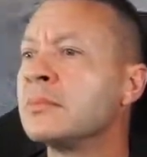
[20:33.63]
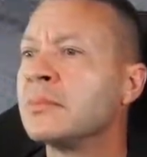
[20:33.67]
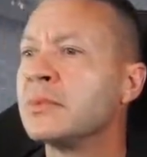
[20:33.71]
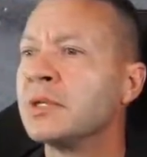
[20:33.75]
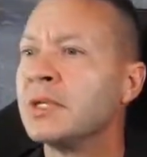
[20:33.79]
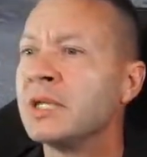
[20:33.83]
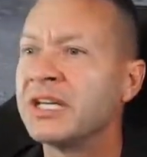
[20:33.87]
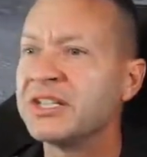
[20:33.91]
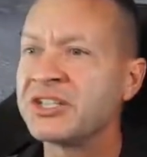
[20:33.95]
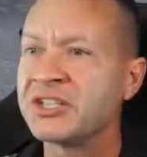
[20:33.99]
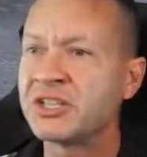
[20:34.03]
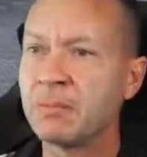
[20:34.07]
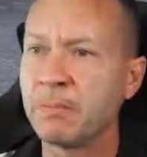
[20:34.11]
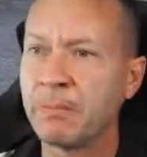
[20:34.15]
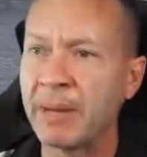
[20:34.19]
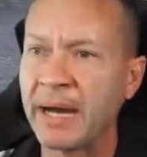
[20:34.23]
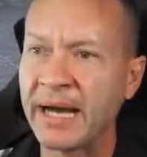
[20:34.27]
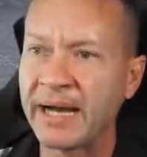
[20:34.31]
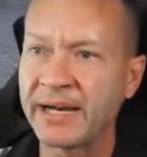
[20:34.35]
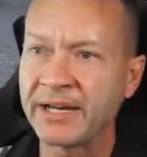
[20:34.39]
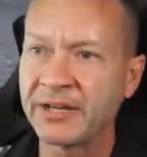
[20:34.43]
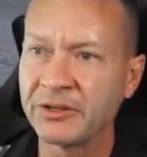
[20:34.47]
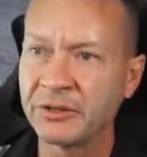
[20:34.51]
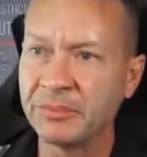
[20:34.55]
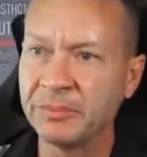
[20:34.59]
It's the
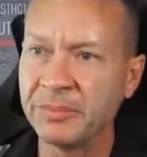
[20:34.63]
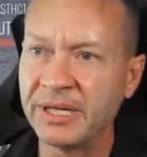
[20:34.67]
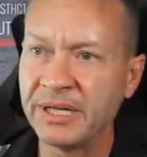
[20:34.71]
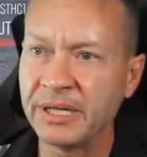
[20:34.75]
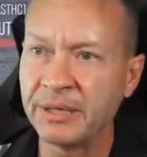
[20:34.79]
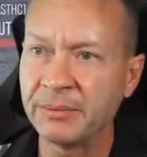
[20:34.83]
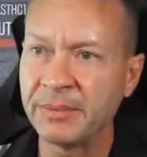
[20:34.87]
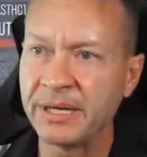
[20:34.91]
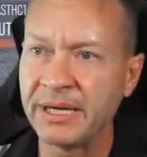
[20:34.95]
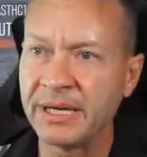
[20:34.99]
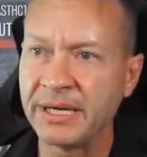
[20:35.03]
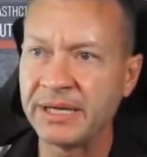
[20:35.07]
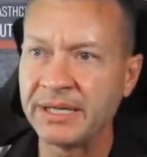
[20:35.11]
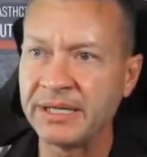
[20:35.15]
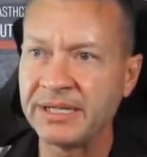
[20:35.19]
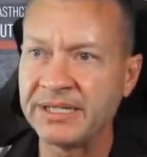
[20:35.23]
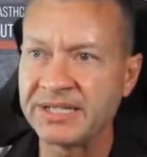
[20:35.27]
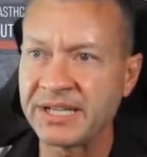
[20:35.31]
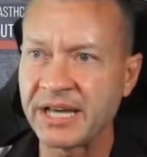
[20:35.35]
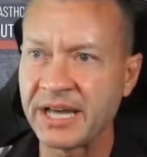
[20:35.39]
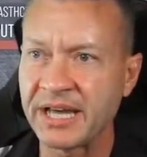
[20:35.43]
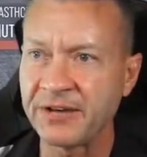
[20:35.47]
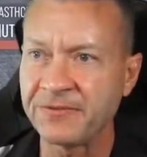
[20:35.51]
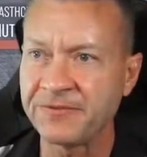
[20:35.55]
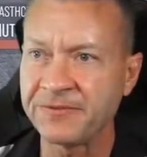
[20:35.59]
back of the Minuteman.
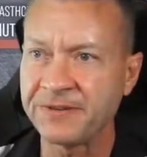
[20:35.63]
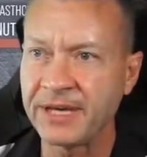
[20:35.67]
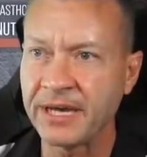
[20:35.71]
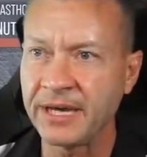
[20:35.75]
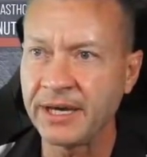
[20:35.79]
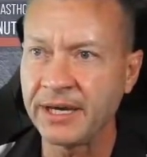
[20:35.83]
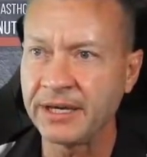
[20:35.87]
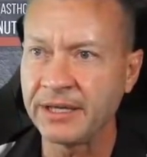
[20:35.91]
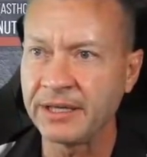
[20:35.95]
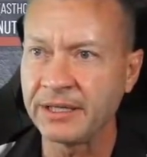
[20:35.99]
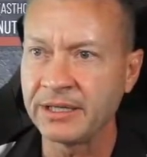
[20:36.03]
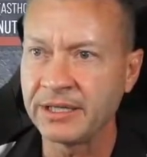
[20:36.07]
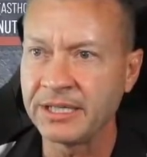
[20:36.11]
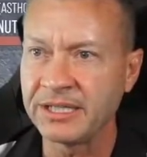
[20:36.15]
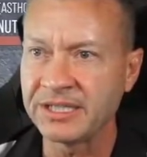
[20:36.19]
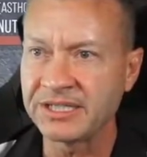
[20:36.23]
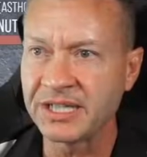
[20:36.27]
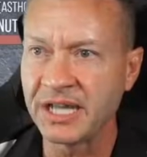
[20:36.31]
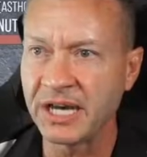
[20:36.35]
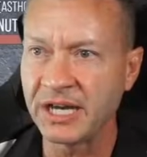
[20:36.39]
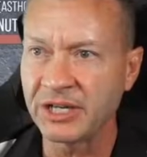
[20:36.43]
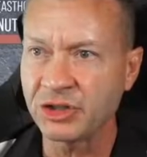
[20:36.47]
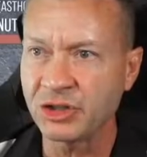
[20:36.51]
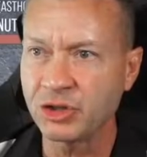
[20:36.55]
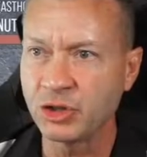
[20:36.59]
He's AFK. He's
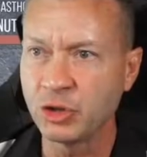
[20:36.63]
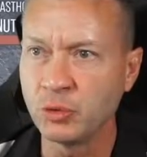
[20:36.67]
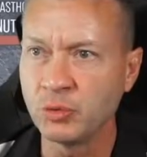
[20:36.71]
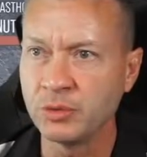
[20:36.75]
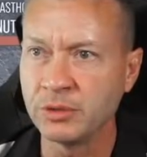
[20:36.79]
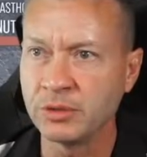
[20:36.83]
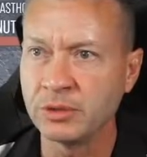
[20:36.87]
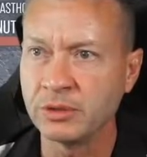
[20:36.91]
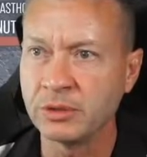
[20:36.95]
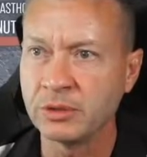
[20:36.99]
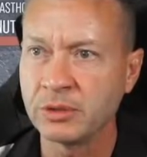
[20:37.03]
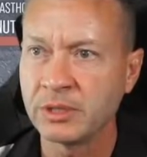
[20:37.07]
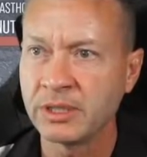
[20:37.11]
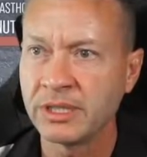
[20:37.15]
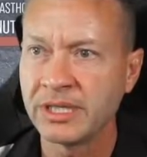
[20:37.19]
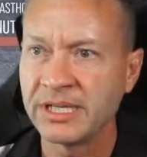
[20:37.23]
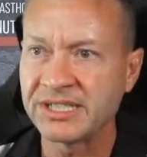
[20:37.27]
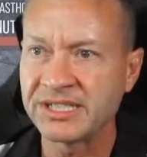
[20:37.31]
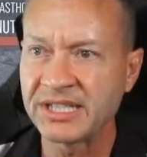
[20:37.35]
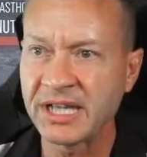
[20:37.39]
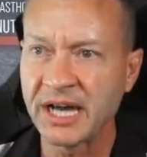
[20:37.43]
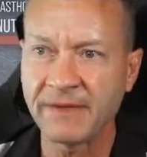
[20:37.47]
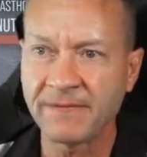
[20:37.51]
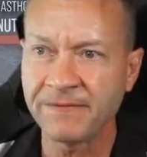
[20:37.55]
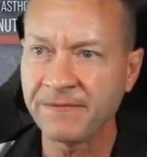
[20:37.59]
not shooting.
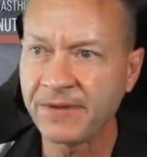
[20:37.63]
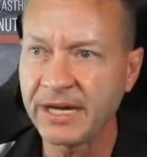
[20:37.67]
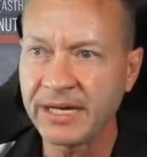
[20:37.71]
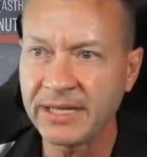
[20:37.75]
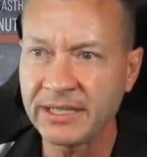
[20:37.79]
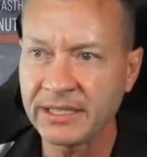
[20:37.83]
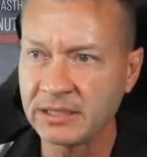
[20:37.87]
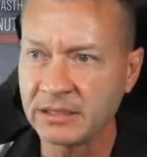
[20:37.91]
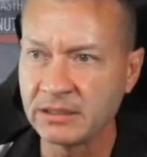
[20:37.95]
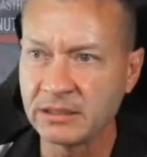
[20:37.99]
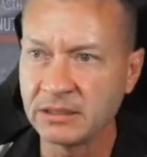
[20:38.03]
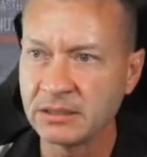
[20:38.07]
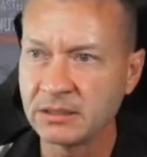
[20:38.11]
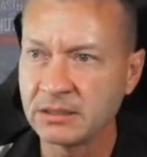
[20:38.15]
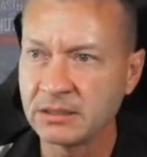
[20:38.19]
He's not fighting.